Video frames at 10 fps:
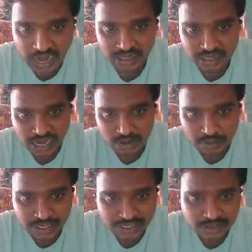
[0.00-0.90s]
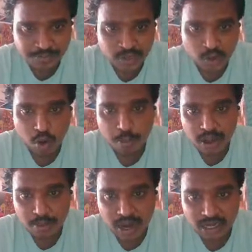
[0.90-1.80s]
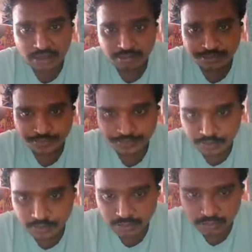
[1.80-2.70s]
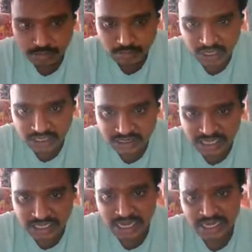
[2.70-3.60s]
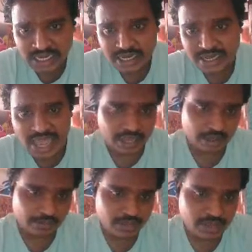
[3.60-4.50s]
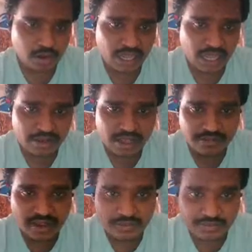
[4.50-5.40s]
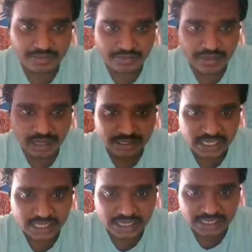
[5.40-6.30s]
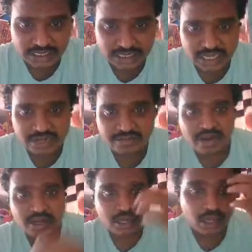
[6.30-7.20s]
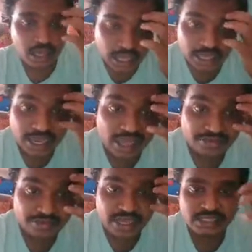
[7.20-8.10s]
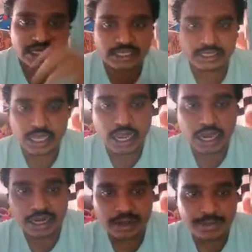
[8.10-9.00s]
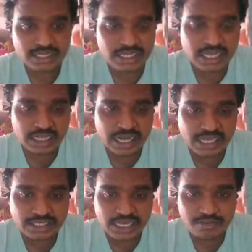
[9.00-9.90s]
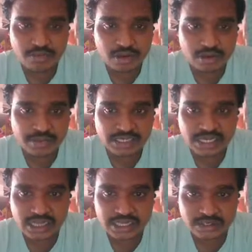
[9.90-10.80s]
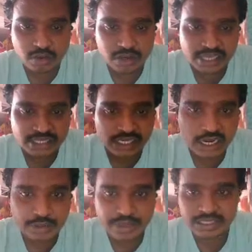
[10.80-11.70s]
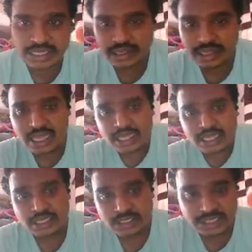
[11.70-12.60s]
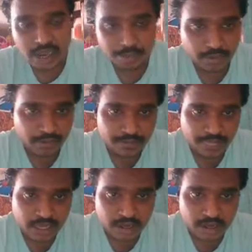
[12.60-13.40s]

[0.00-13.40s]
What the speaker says: tank, and the third one is copper bottom settling tank. Okay, we'll see these 3 different classifications under based on the nature of work, based on this location, and based on the shape.